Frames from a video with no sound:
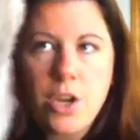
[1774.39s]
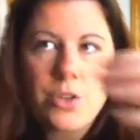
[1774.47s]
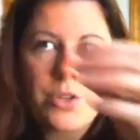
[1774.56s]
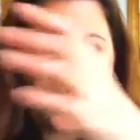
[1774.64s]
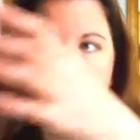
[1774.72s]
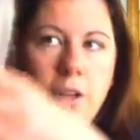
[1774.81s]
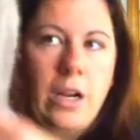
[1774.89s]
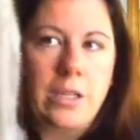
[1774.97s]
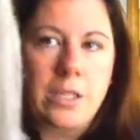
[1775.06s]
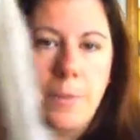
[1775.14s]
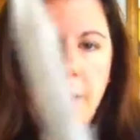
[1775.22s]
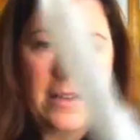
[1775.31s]
So they're
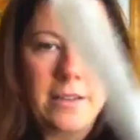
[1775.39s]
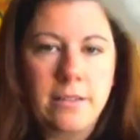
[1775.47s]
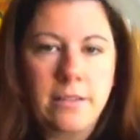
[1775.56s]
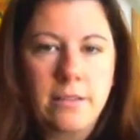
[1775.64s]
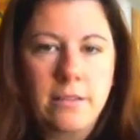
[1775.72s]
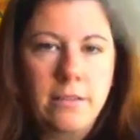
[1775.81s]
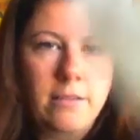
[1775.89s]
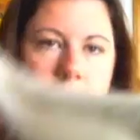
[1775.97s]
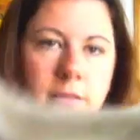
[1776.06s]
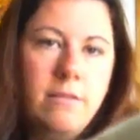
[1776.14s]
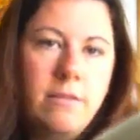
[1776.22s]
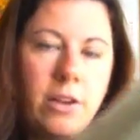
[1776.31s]
spun,
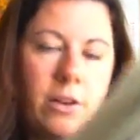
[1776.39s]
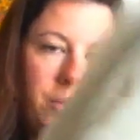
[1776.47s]
they're